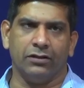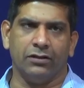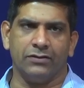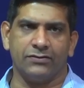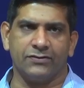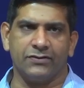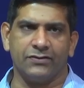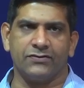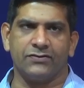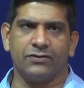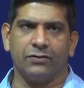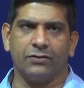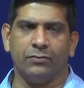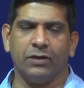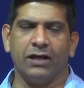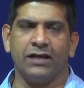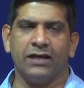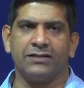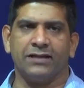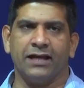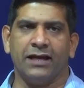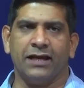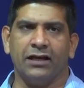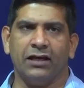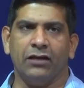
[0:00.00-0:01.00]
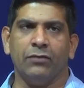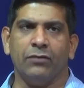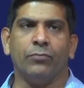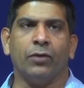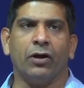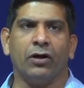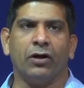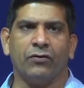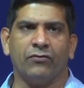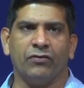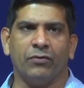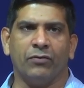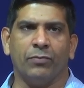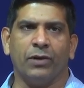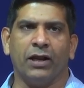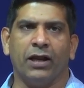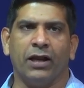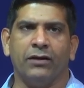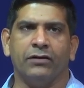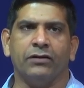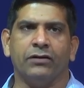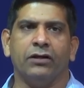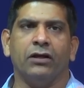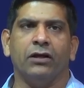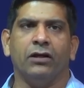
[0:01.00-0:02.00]
system, ash handling part of the
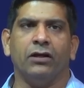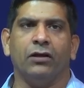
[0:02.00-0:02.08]
plant,